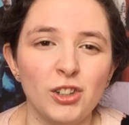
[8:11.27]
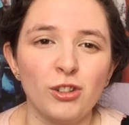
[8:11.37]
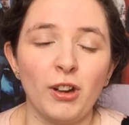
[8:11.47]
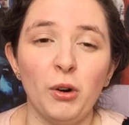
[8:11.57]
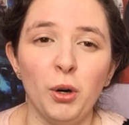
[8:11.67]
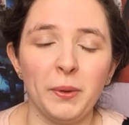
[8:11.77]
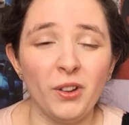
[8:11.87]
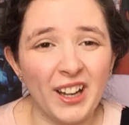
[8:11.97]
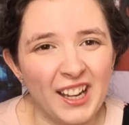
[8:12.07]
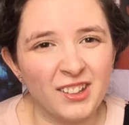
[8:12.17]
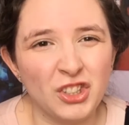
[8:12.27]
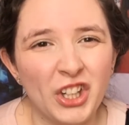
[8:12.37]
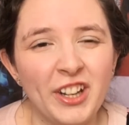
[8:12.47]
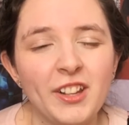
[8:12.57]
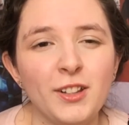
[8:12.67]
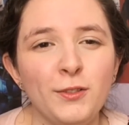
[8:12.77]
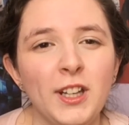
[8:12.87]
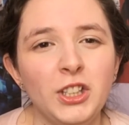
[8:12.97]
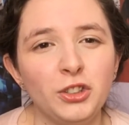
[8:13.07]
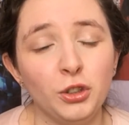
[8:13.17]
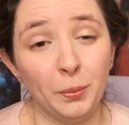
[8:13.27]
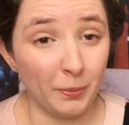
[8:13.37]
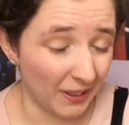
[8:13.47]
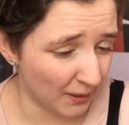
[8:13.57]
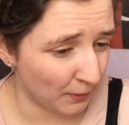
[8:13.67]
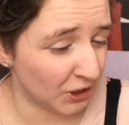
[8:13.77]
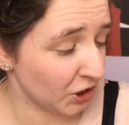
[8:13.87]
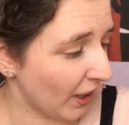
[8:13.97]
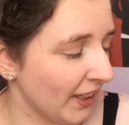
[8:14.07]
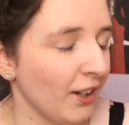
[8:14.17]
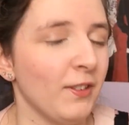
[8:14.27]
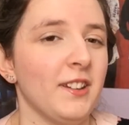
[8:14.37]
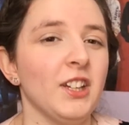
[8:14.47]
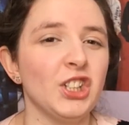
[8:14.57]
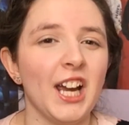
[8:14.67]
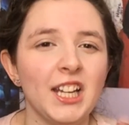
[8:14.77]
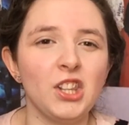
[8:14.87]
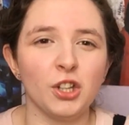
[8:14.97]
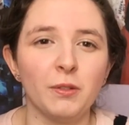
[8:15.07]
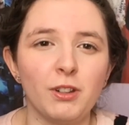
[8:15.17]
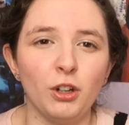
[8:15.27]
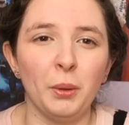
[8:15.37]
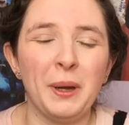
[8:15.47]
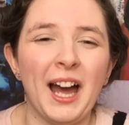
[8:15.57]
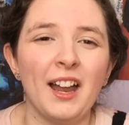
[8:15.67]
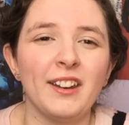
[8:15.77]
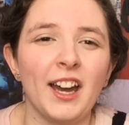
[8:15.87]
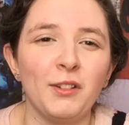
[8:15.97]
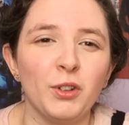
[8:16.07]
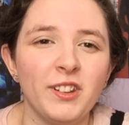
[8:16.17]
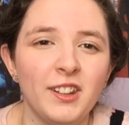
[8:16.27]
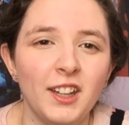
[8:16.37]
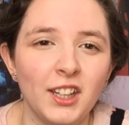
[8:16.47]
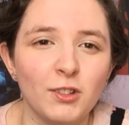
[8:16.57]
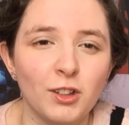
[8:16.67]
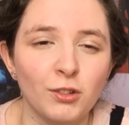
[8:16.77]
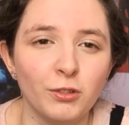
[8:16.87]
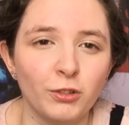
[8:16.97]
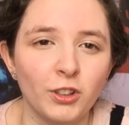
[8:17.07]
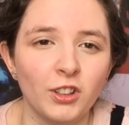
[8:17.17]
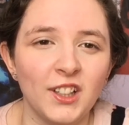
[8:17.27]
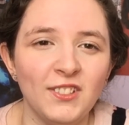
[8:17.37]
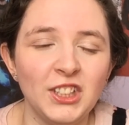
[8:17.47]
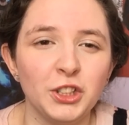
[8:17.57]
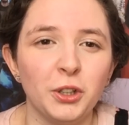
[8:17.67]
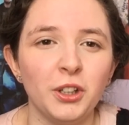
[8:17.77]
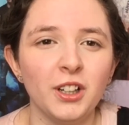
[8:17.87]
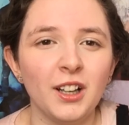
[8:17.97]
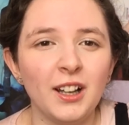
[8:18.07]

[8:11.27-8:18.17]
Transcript: So I hope you guys enjoyed this video. Please be sure to give this a giant thumbs up, and I will see you soon for another video.